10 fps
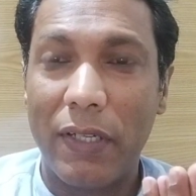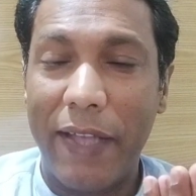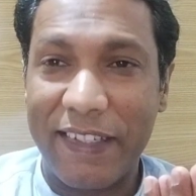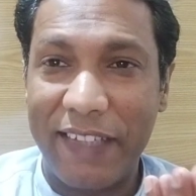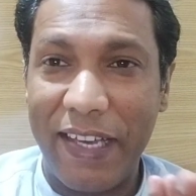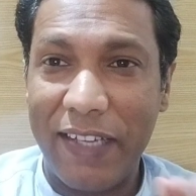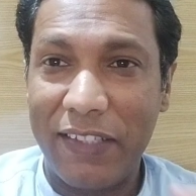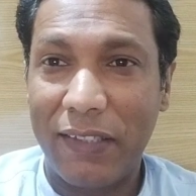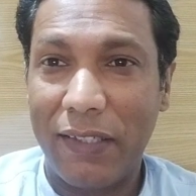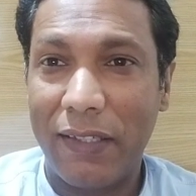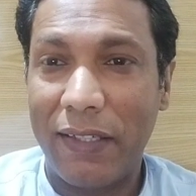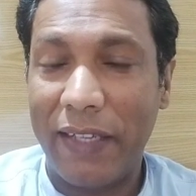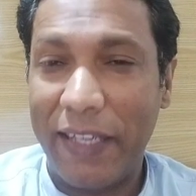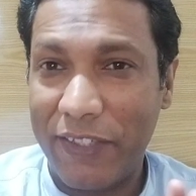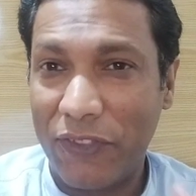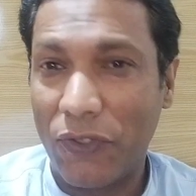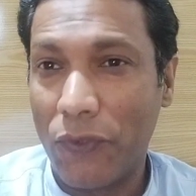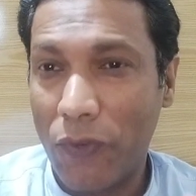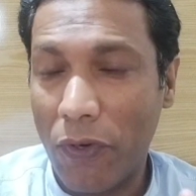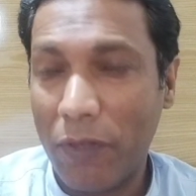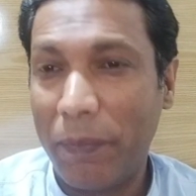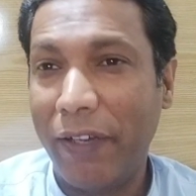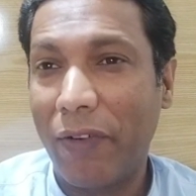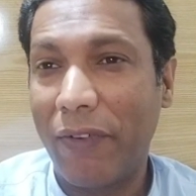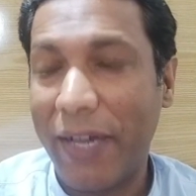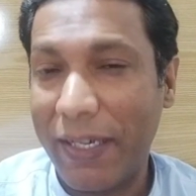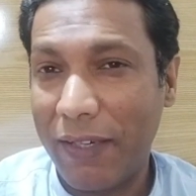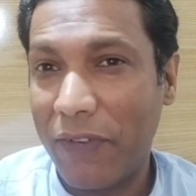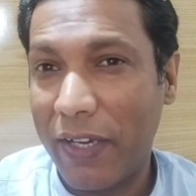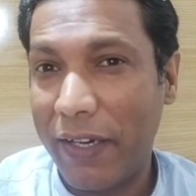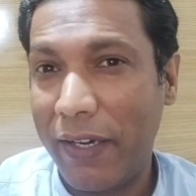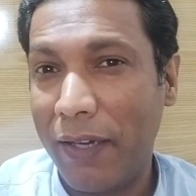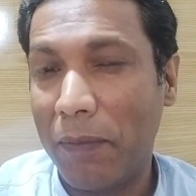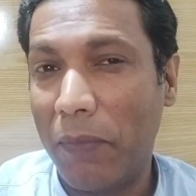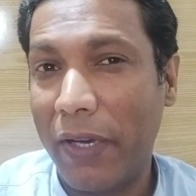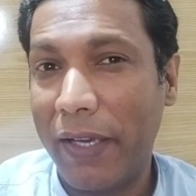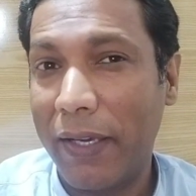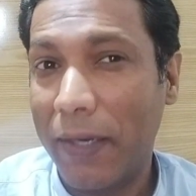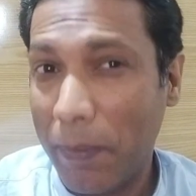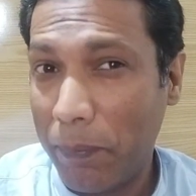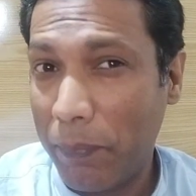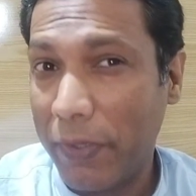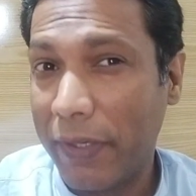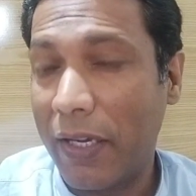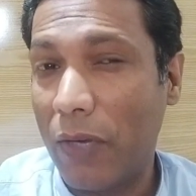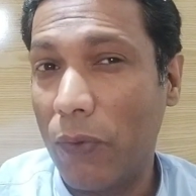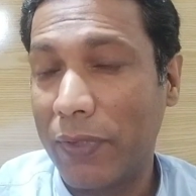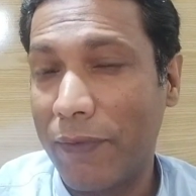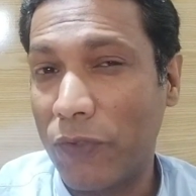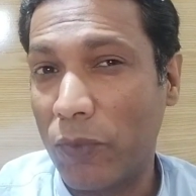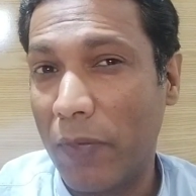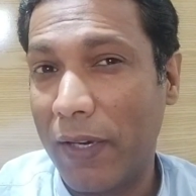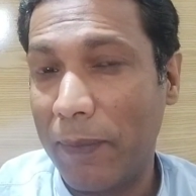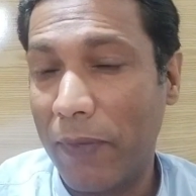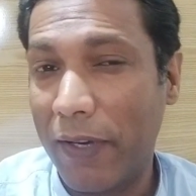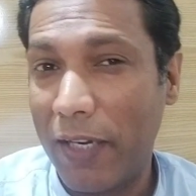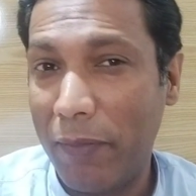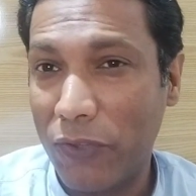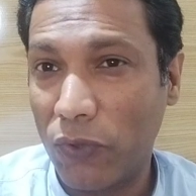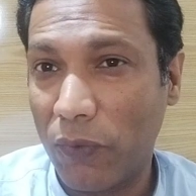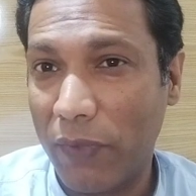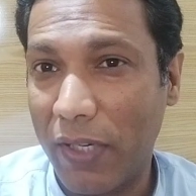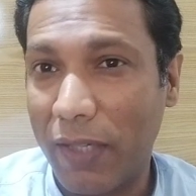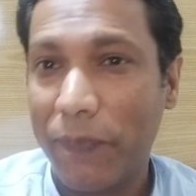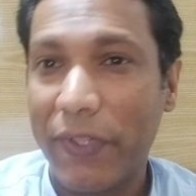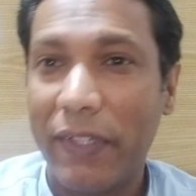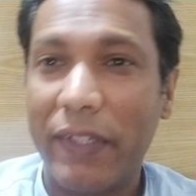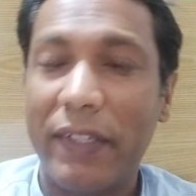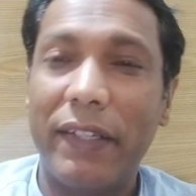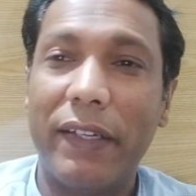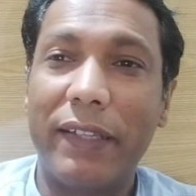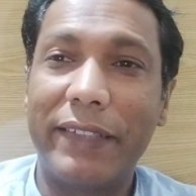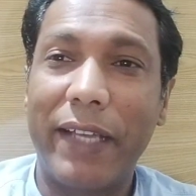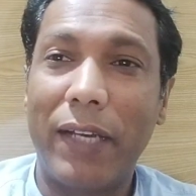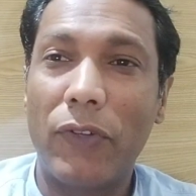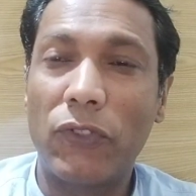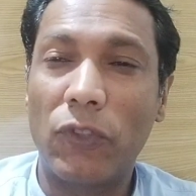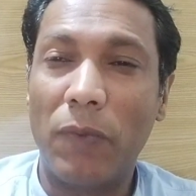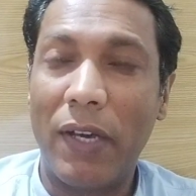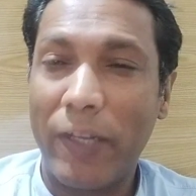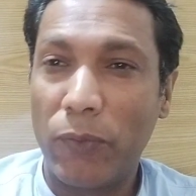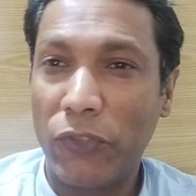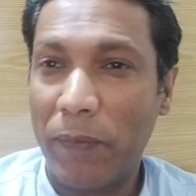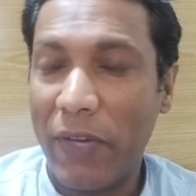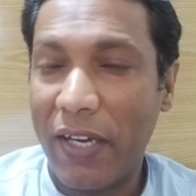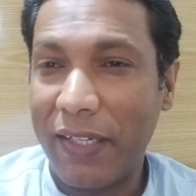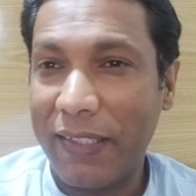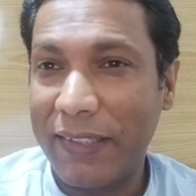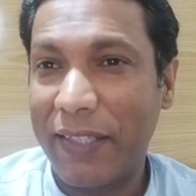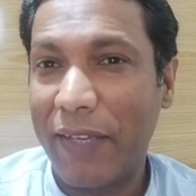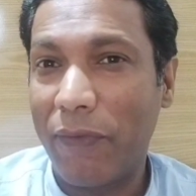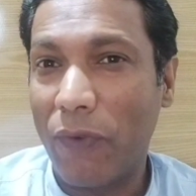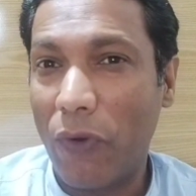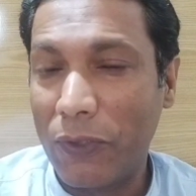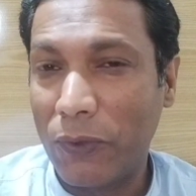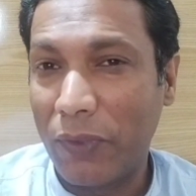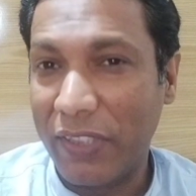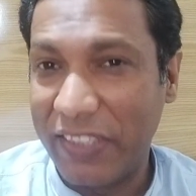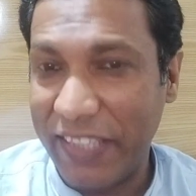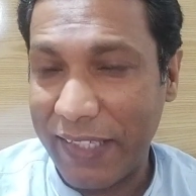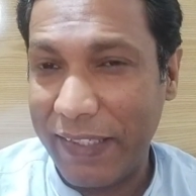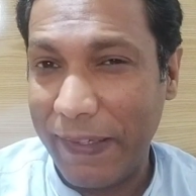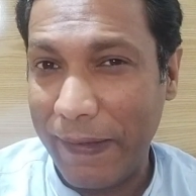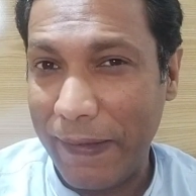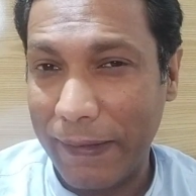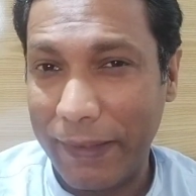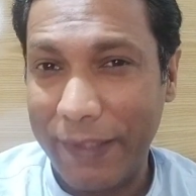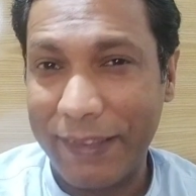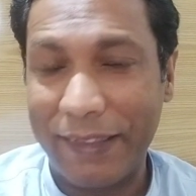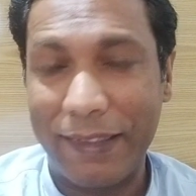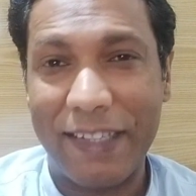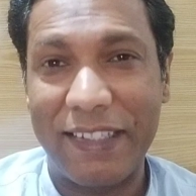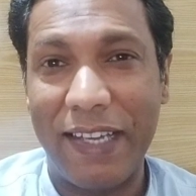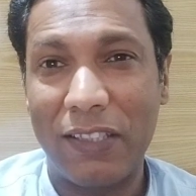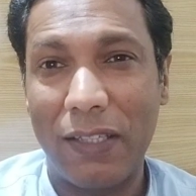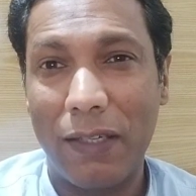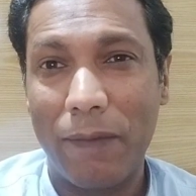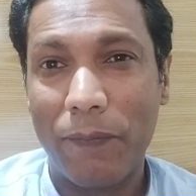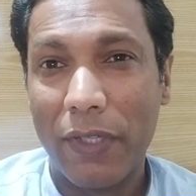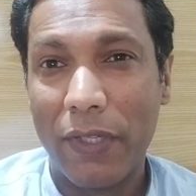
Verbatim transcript: extension has not been ratified by upper house of Somali parliament so far. Secondly, Somali opposition parties have also rejected this extension.